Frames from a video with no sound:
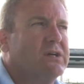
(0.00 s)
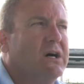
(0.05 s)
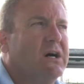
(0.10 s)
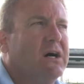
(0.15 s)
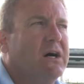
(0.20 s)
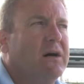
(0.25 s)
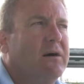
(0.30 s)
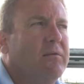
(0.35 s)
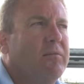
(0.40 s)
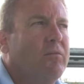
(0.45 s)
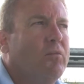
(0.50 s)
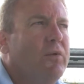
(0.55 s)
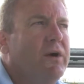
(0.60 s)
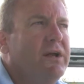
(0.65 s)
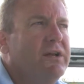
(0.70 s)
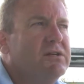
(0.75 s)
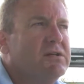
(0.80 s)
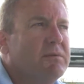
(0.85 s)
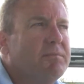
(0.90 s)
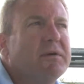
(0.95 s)
Um,
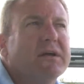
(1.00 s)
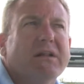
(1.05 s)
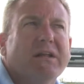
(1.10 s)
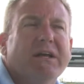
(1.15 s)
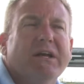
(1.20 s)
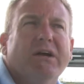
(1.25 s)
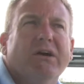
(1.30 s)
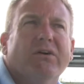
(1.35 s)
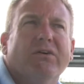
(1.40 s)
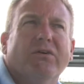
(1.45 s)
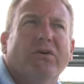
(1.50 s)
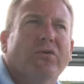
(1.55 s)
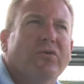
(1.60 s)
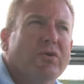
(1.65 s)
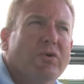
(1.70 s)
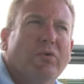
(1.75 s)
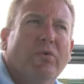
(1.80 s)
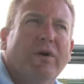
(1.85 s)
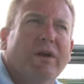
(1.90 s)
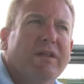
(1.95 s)
we typically here don't
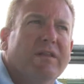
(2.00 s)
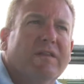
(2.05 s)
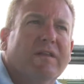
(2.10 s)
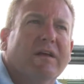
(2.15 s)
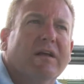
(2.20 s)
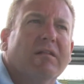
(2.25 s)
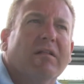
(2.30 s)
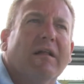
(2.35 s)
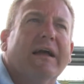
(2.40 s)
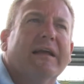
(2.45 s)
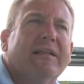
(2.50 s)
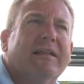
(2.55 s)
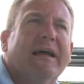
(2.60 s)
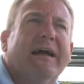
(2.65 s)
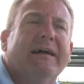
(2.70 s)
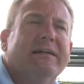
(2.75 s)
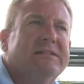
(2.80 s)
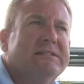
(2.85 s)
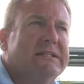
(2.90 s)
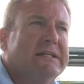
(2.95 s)
do anything like
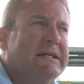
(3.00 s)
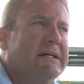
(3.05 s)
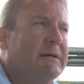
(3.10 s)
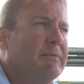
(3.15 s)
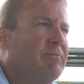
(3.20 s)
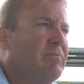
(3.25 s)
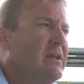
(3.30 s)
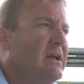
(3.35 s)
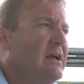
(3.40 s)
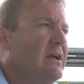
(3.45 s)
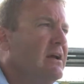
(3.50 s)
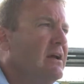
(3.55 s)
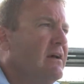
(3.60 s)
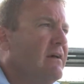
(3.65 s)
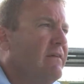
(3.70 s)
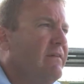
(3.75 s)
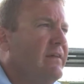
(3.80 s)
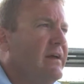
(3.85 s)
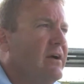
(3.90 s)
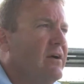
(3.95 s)
that. Um,
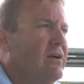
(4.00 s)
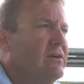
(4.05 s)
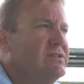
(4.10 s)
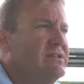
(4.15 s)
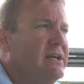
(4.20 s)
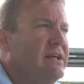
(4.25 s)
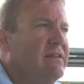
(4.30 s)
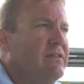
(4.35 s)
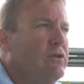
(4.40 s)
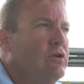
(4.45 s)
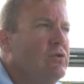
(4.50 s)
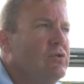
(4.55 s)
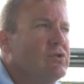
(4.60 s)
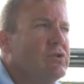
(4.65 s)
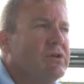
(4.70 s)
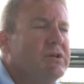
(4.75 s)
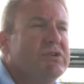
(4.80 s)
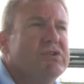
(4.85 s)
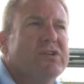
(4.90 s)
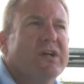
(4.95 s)
their teeth
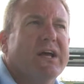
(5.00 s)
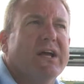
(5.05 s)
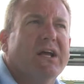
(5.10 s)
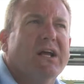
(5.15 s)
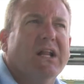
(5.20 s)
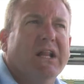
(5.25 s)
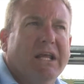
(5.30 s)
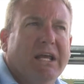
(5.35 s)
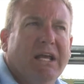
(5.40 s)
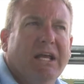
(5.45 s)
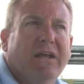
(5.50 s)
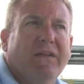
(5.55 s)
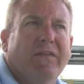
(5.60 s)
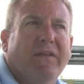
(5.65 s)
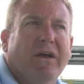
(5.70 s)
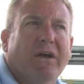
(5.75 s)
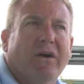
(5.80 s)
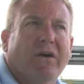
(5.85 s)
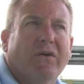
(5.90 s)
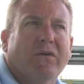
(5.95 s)
usually stay clean.
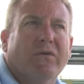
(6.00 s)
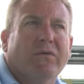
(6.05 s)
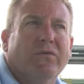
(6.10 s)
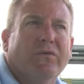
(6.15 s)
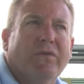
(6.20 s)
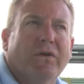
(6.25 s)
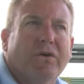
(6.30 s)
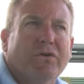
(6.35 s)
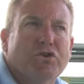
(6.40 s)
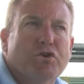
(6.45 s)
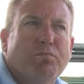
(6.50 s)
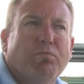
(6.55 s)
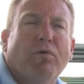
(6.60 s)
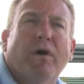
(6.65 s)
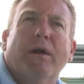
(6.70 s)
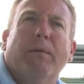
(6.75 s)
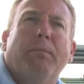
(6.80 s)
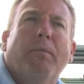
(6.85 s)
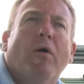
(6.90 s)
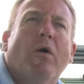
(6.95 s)
They're, they're
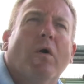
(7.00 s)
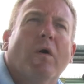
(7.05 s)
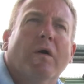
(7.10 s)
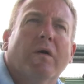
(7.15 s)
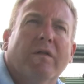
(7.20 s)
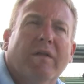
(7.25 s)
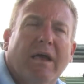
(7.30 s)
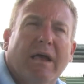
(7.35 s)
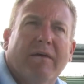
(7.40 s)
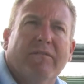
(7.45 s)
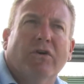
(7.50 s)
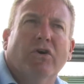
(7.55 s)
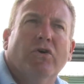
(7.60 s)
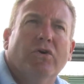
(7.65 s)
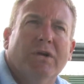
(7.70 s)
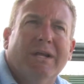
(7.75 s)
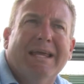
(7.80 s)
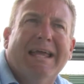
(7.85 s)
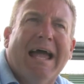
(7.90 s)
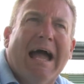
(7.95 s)
spread apart. They have a
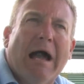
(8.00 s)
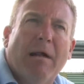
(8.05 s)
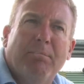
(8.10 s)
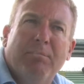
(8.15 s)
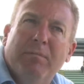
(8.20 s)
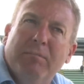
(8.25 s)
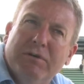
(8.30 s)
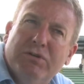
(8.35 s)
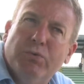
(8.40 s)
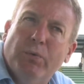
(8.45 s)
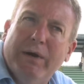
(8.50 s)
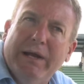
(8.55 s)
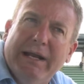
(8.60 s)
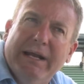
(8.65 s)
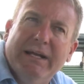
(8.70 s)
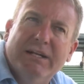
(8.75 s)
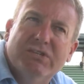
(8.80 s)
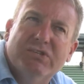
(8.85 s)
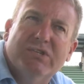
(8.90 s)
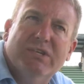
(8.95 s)
good gap in between
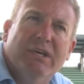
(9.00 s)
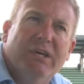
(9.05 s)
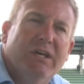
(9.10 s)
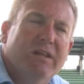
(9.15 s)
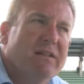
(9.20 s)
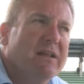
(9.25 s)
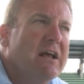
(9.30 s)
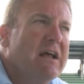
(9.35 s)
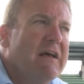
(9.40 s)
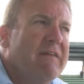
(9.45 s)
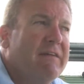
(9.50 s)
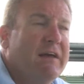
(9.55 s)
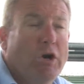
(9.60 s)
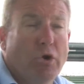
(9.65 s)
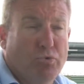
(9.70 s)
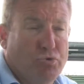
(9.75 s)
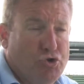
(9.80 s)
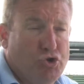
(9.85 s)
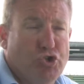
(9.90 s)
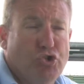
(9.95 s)
each teeth. They
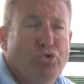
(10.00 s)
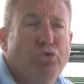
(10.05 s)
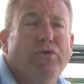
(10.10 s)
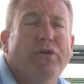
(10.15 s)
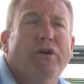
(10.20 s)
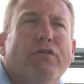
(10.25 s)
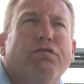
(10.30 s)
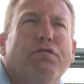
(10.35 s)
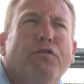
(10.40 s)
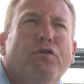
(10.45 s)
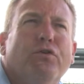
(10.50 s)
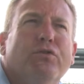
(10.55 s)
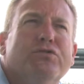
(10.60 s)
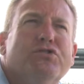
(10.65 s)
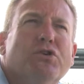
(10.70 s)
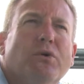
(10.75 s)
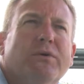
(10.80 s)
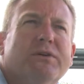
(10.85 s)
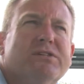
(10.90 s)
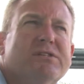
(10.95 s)
don't chew food,
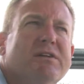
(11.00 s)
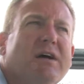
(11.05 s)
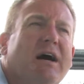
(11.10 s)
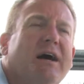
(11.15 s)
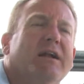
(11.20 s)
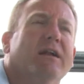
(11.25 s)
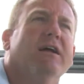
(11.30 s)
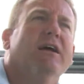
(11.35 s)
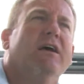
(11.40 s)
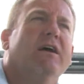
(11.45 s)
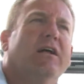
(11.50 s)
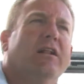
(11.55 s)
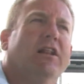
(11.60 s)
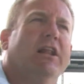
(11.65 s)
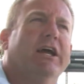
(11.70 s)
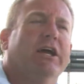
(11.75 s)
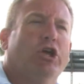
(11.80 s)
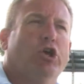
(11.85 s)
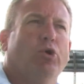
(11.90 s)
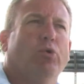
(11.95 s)
so it's not
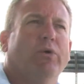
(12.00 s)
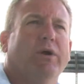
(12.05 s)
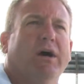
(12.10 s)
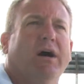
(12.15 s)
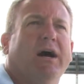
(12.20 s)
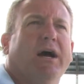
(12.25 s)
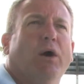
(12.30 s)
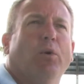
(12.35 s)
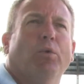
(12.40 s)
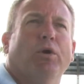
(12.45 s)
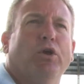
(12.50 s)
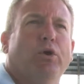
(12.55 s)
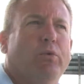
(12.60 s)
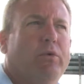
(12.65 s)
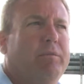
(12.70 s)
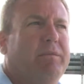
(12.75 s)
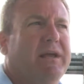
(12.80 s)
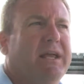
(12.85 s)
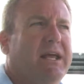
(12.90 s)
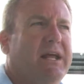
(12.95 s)
like you and I where you
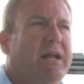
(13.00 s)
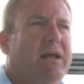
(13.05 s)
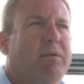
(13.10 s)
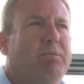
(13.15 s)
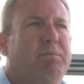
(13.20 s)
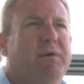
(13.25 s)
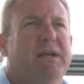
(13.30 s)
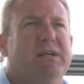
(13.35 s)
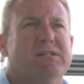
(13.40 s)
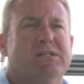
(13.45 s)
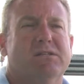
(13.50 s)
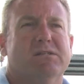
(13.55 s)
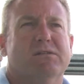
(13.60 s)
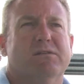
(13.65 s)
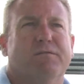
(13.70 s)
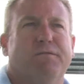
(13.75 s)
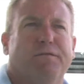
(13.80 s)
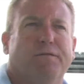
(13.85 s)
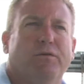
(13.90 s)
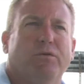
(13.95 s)
would be getting pieces
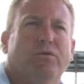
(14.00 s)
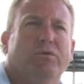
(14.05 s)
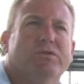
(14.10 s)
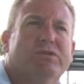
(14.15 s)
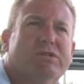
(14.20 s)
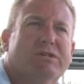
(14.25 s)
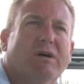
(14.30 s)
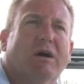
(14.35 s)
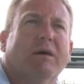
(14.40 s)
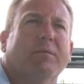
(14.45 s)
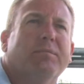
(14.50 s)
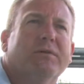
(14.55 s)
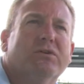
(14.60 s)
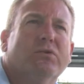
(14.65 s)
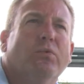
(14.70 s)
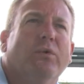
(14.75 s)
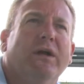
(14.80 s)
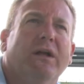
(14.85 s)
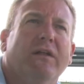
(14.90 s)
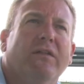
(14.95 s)
of food stuck
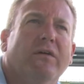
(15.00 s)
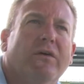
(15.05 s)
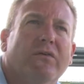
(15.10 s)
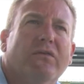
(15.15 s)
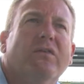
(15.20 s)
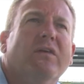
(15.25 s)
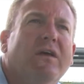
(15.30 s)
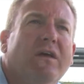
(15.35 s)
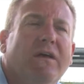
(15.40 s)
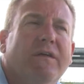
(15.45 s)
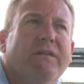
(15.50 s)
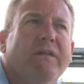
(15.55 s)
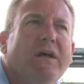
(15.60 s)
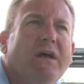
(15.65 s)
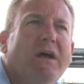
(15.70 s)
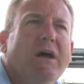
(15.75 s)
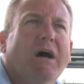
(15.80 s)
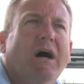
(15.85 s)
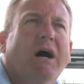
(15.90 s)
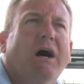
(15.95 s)
between their teeth.
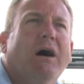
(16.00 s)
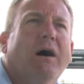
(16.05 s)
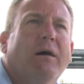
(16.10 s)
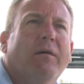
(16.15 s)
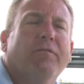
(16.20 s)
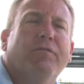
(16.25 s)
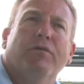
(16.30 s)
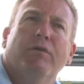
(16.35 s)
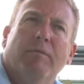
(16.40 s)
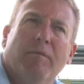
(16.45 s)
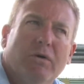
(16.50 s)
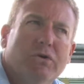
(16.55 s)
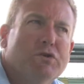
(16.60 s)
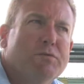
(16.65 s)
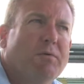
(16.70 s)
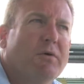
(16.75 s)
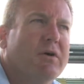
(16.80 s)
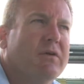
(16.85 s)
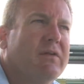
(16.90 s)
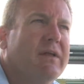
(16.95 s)
Um, for the
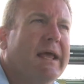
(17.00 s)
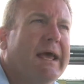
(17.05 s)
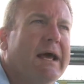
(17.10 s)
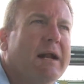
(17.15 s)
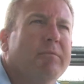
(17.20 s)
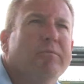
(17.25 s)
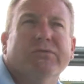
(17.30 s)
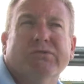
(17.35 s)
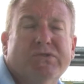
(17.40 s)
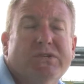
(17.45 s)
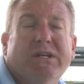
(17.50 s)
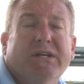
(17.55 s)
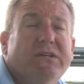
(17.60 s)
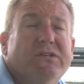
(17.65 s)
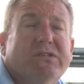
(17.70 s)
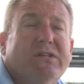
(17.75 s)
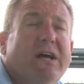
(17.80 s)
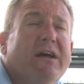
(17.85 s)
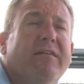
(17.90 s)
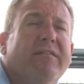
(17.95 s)
most part, the animal's teeth
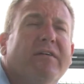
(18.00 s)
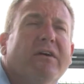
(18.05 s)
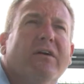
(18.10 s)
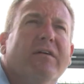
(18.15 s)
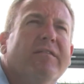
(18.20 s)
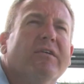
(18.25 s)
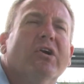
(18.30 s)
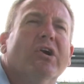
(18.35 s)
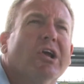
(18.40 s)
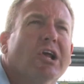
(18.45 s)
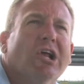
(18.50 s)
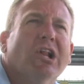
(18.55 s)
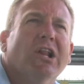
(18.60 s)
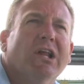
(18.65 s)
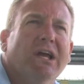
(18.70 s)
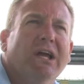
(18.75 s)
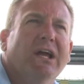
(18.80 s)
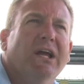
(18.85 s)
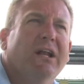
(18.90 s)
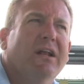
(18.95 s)
stay very, very
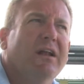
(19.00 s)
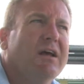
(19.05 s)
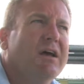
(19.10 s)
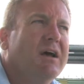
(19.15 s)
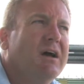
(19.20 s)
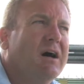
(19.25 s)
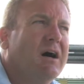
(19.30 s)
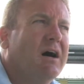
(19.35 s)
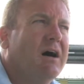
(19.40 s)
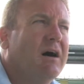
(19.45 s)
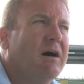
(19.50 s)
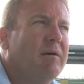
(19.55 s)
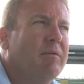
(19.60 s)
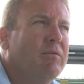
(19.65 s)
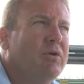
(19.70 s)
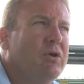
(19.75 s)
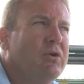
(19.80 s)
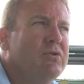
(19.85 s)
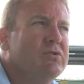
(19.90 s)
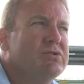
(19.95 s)
clean.
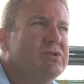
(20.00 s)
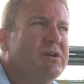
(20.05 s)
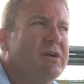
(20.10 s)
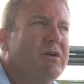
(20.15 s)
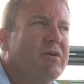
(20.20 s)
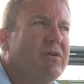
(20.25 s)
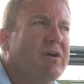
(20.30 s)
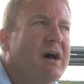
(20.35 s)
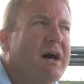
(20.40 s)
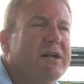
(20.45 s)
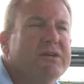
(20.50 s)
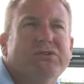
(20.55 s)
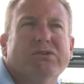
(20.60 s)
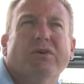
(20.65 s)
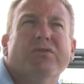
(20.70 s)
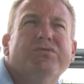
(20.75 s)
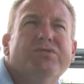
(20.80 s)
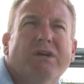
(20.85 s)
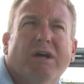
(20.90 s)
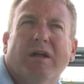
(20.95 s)
Um, usually are not
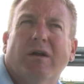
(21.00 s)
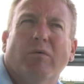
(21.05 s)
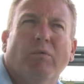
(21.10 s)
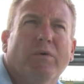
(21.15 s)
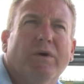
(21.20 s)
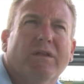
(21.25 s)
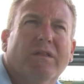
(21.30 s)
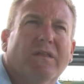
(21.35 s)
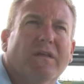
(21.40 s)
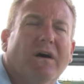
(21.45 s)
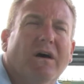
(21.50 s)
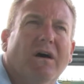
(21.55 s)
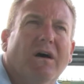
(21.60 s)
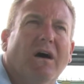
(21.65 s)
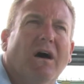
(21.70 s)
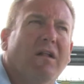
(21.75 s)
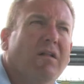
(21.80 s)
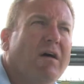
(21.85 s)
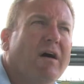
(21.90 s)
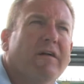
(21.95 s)
associated with
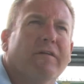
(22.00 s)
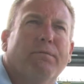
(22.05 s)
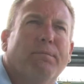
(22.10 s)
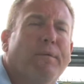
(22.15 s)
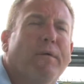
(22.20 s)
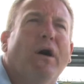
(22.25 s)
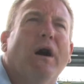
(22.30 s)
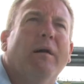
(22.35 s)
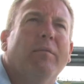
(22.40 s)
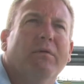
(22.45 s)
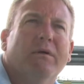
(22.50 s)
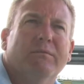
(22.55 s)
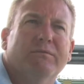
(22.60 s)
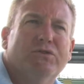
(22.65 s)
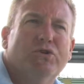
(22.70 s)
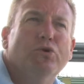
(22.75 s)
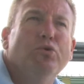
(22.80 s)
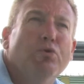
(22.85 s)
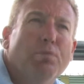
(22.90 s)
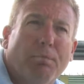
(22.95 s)
uh, a lot of problem,
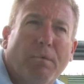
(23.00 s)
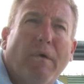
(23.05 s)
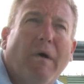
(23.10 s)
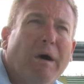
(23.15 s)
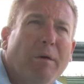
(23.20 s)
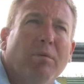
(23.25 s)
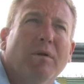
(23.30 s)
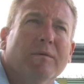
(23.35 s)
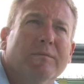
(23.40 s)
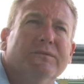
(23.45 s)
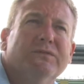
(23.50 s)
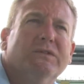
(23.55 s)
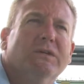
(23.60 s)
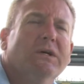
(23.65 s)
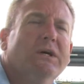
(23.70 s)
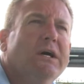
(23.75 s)
tooth problems.